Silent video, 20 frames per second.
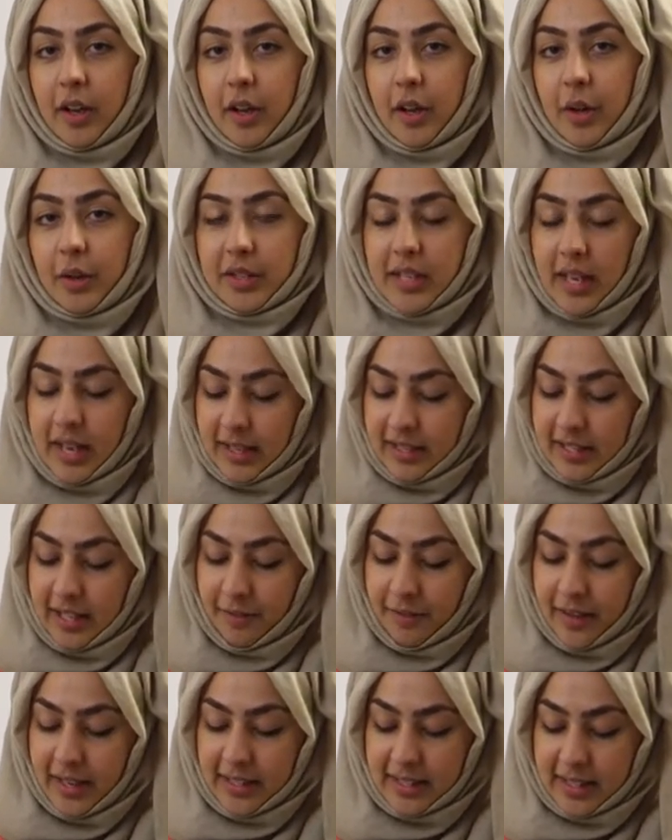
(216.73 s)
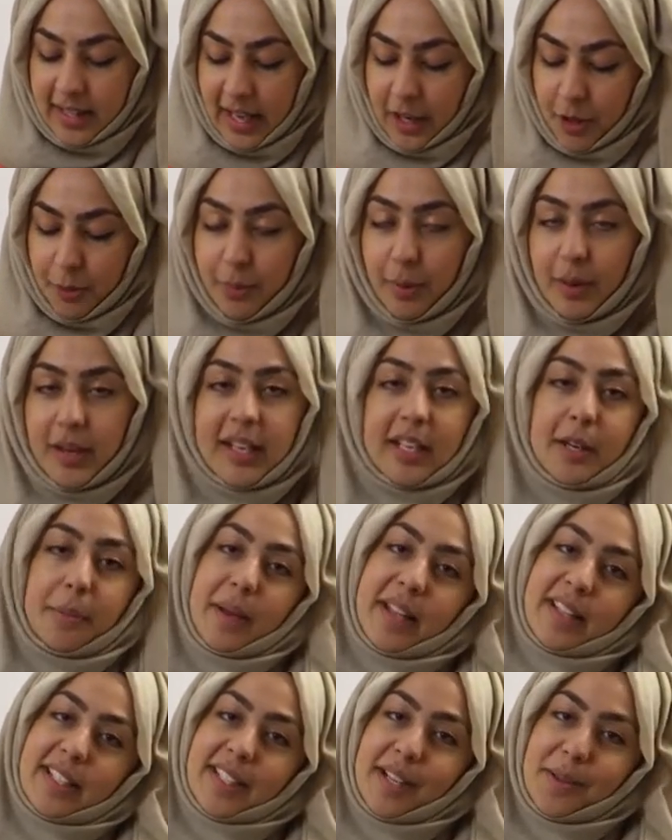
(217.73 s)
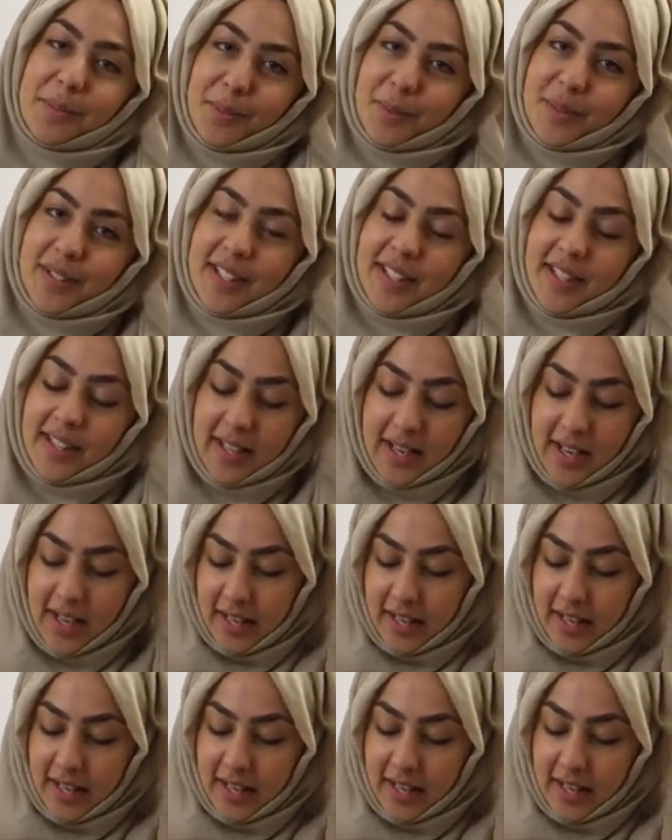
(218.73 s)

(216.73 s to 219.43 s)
alternative is that you put it in a pestle and mortar.